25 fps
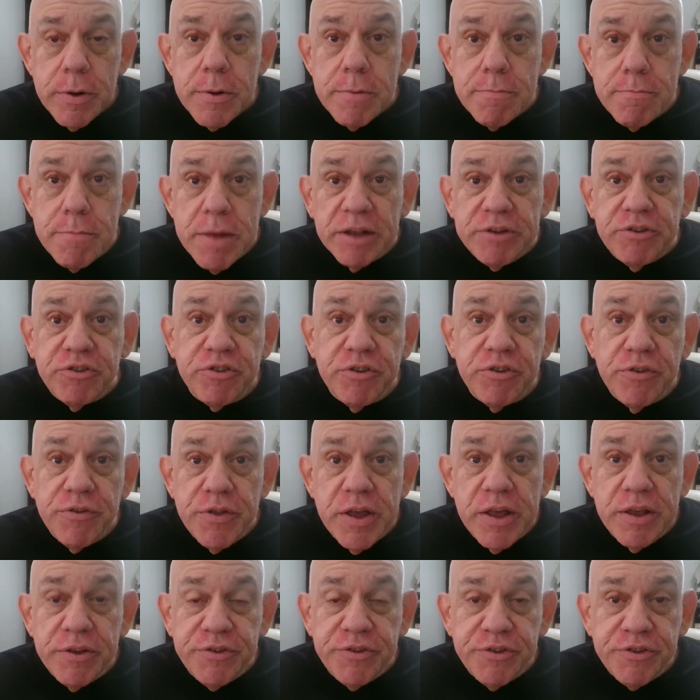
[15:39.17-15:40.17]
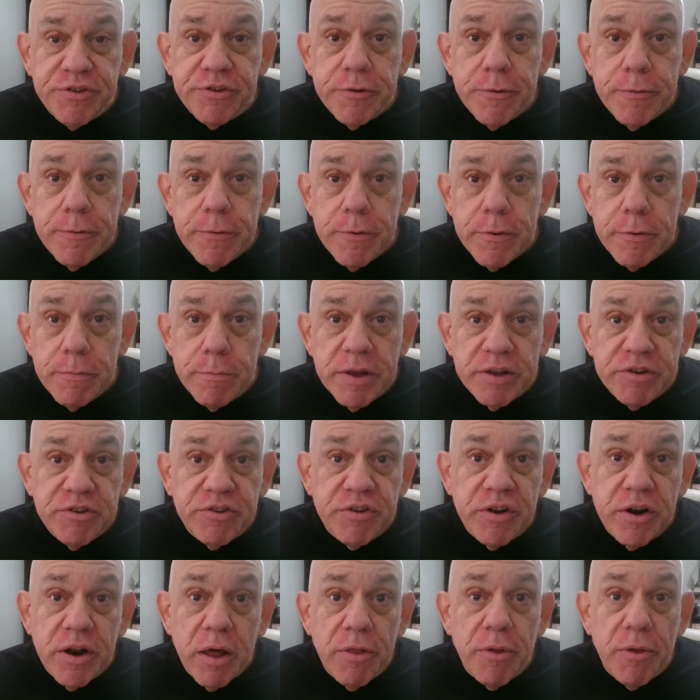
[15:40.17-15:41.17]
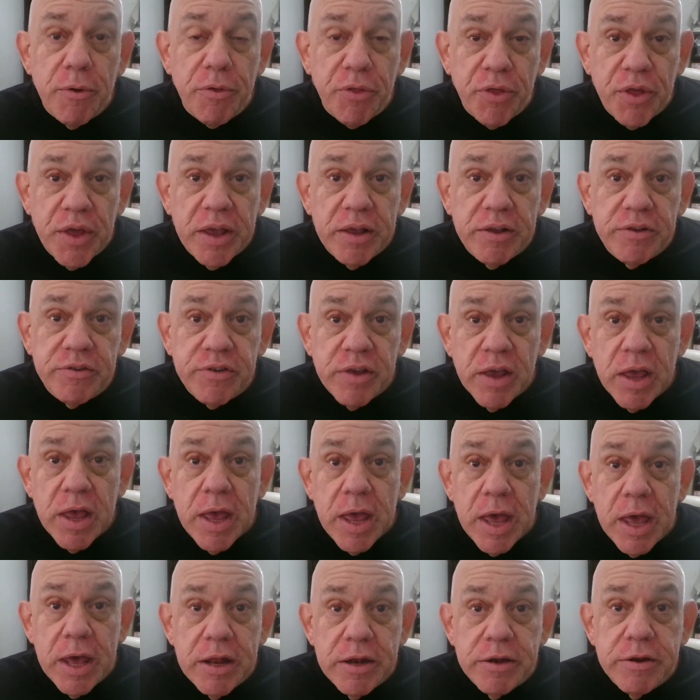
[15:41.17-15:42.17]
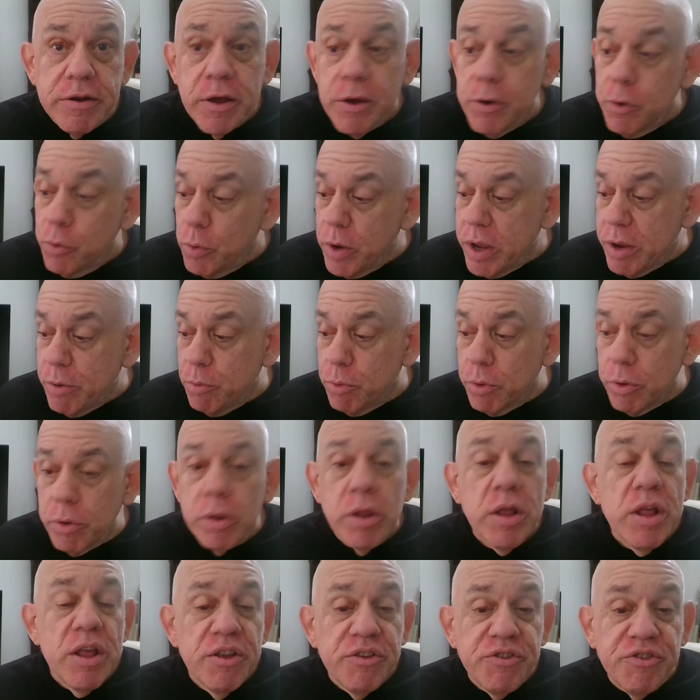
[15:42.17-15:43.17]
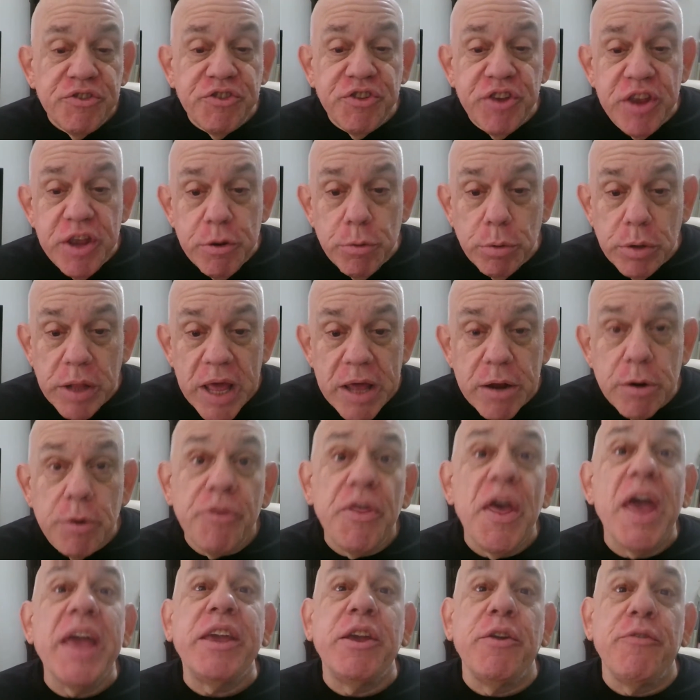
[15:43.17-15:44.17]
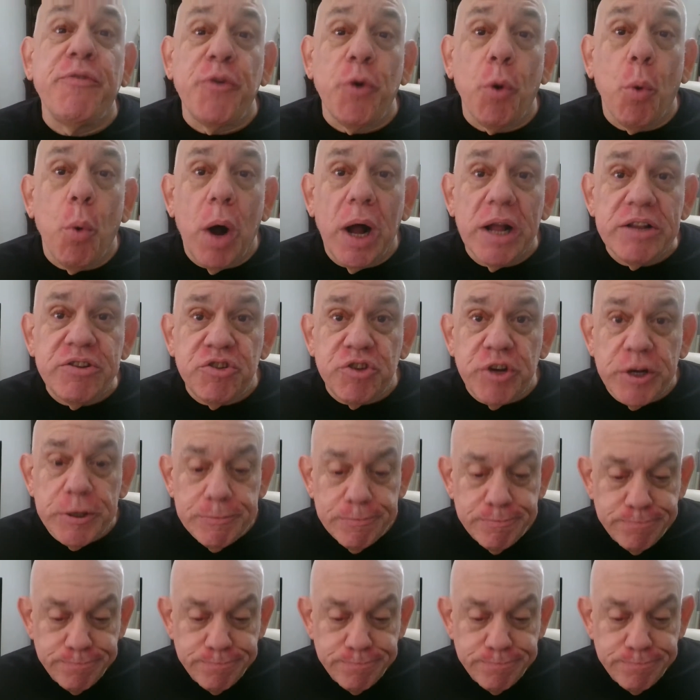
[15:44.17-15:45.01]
mention this, mention other things, and we will see you later. Thank you for watching.